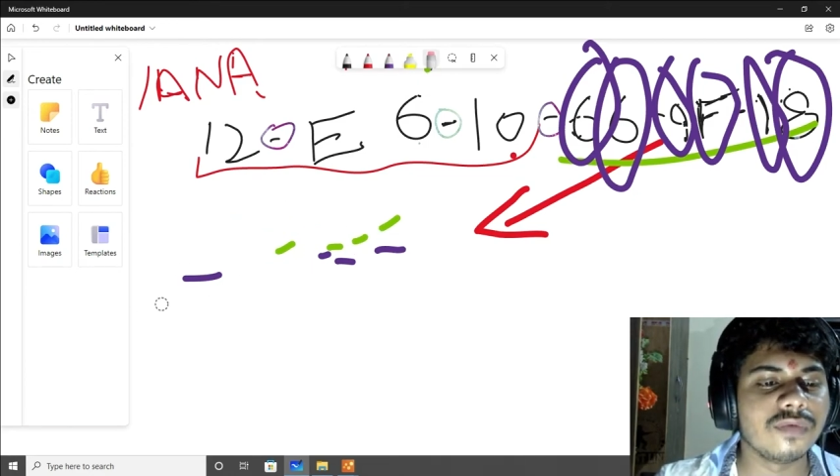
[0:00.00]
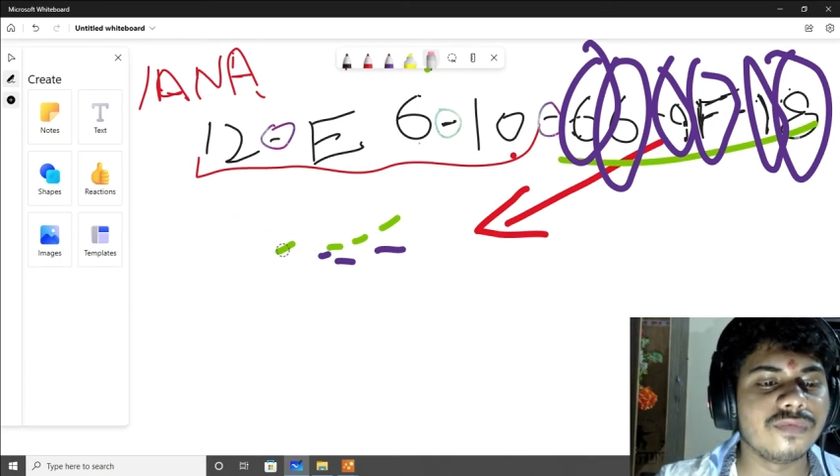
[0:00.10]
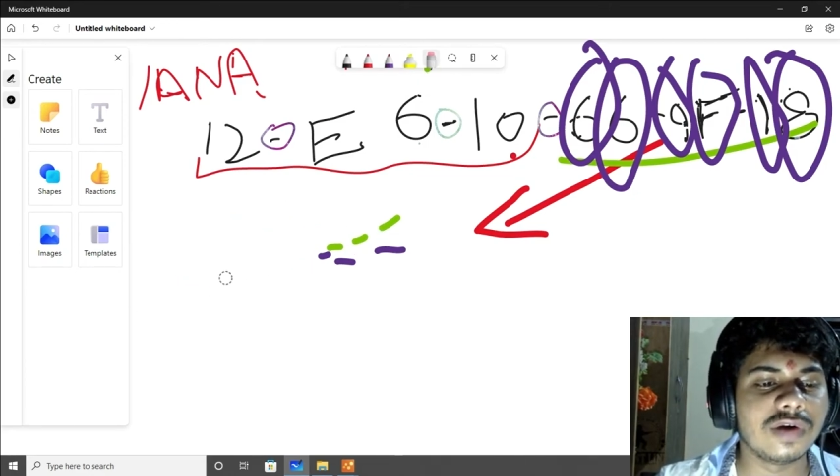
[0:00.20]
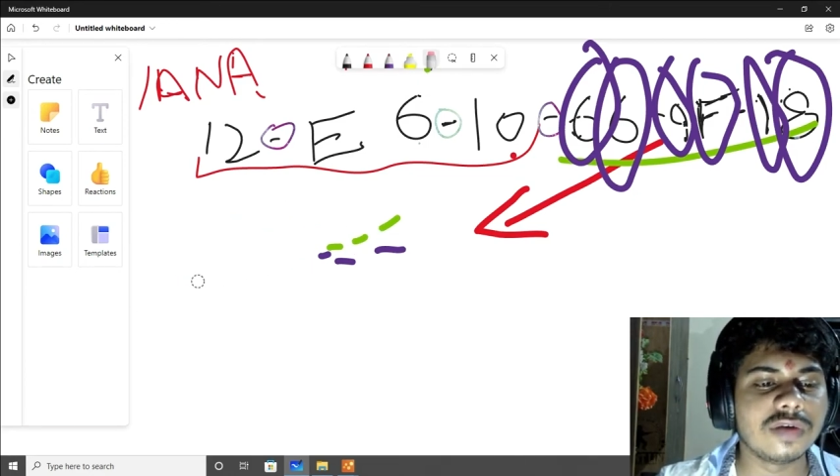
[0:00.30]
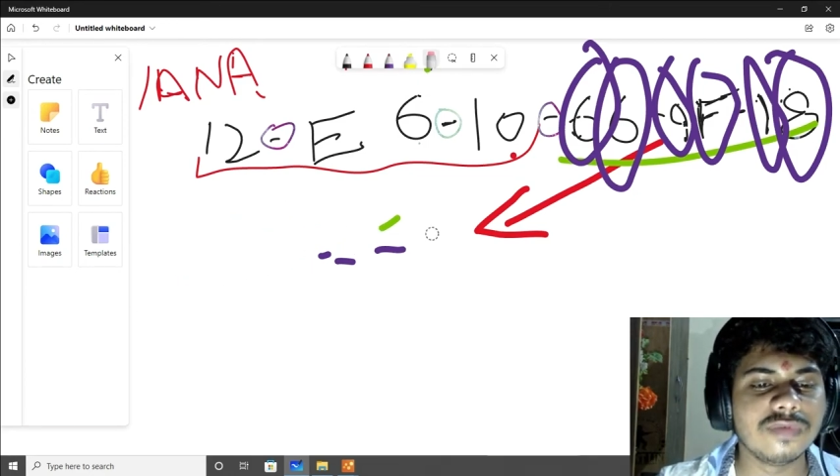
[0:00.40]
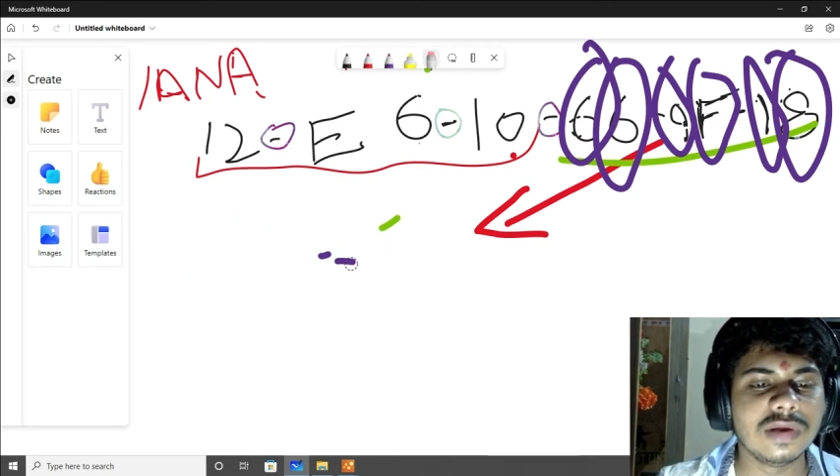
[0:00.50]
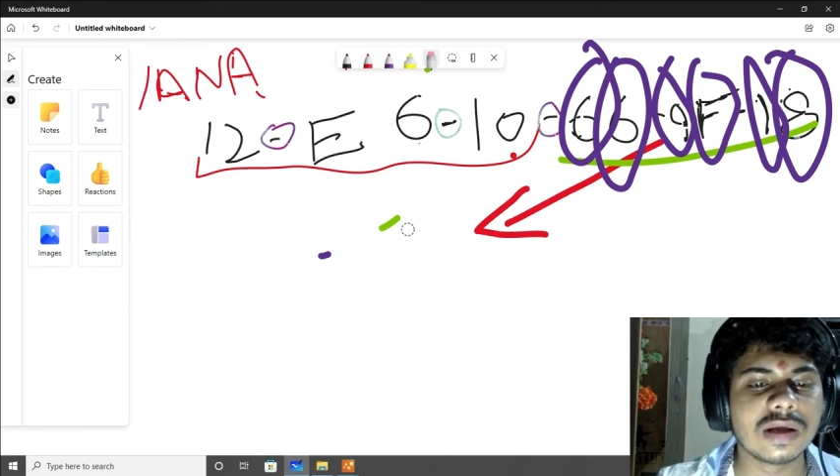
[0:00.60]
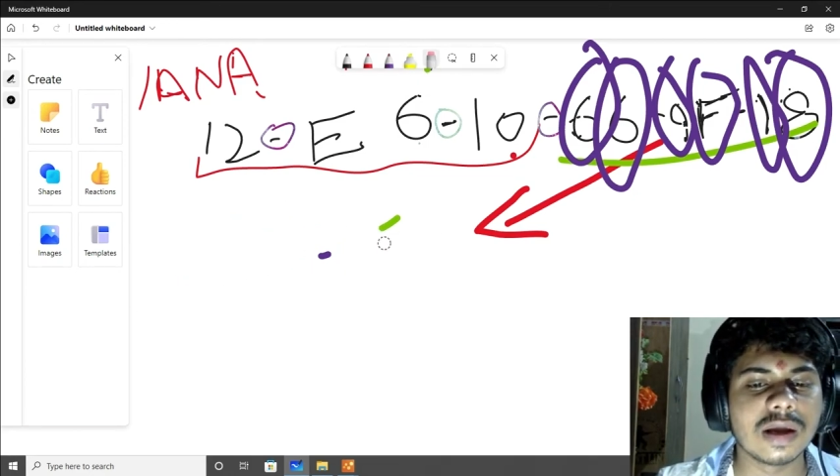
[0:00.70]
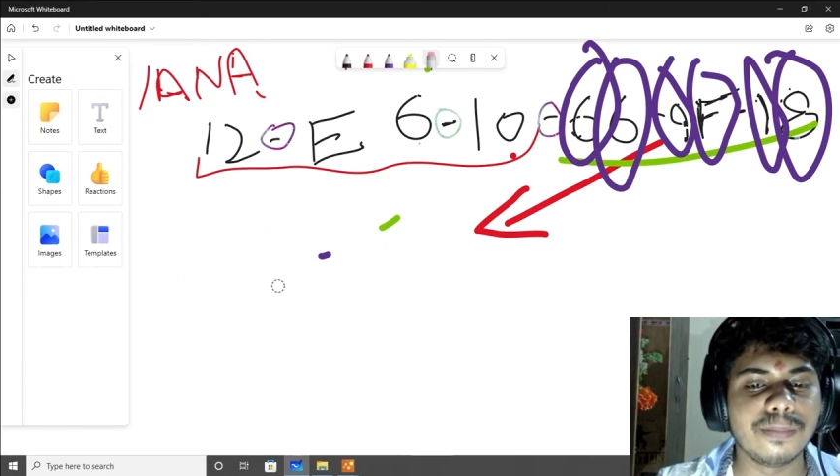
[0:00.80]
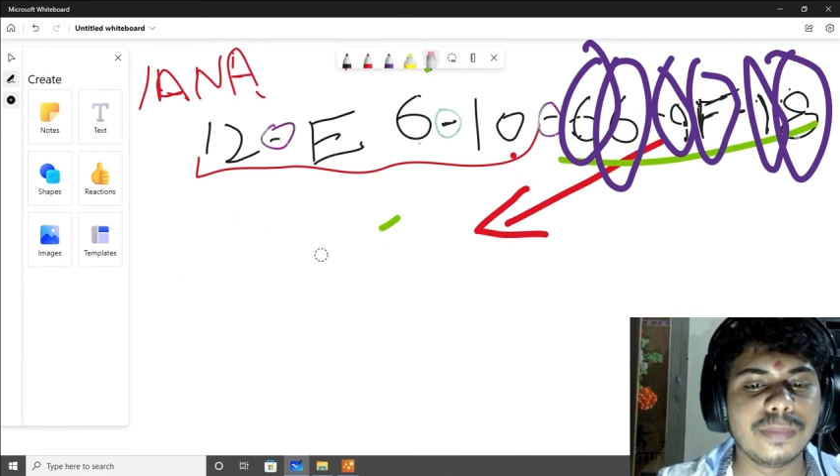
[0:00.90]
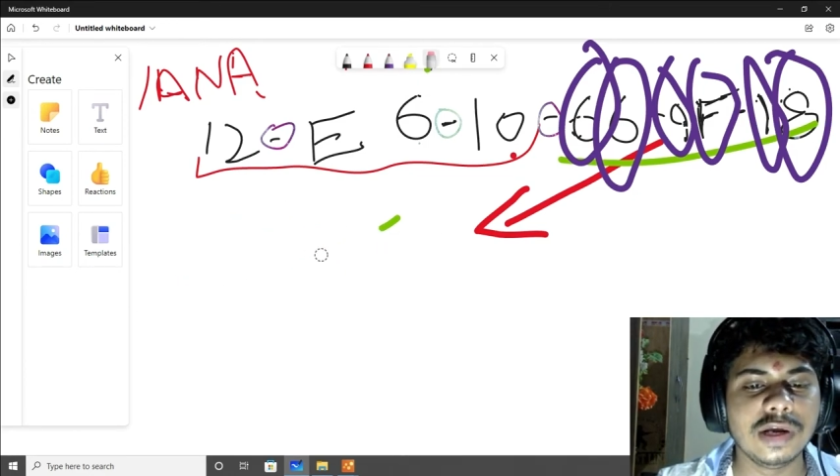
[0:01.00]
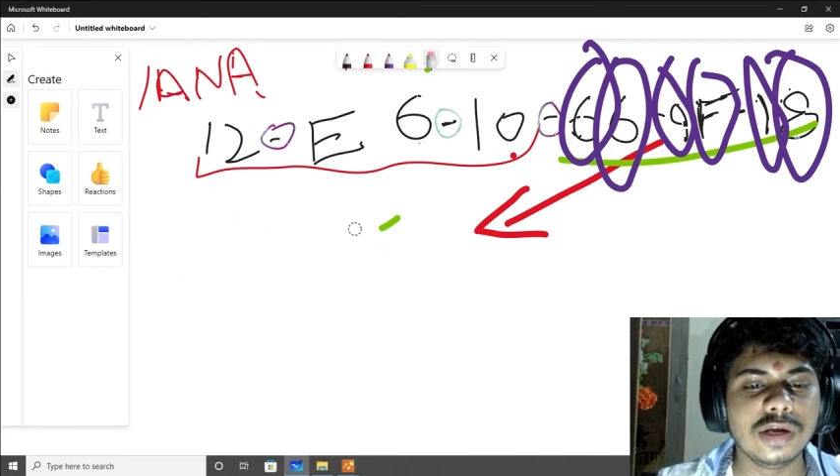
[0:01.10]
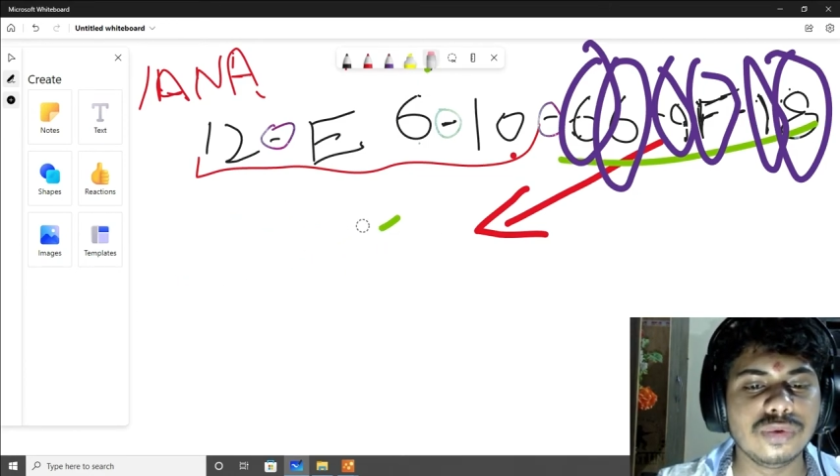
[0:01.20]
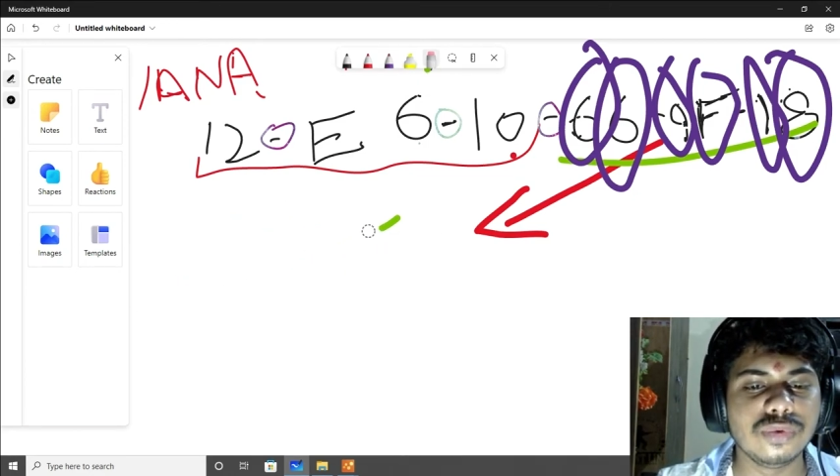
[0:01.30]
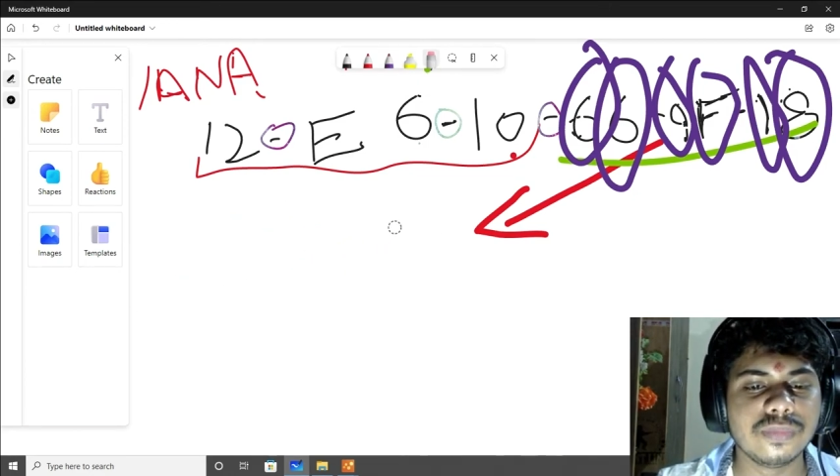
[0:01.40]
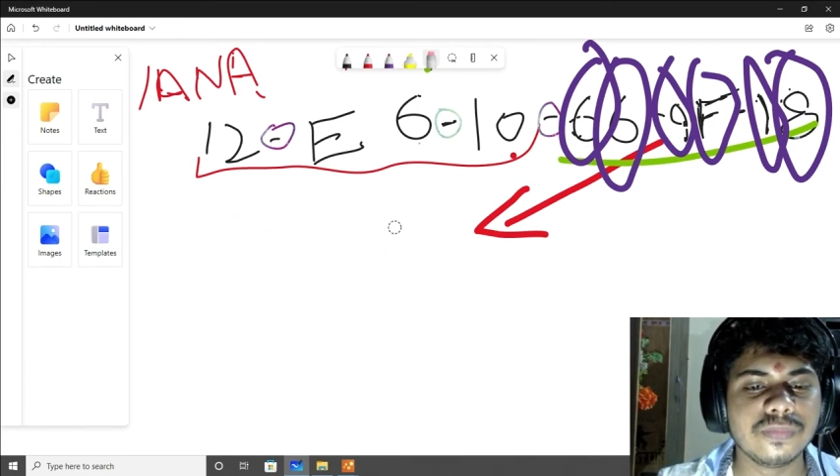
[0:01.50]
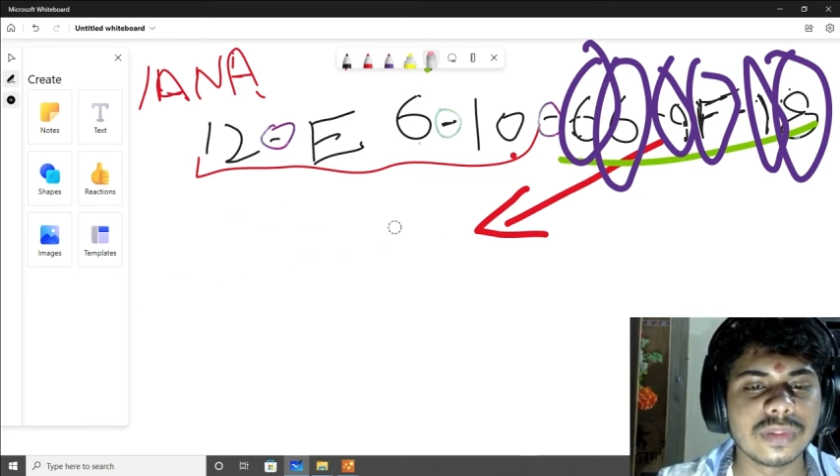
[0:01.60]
what will company do?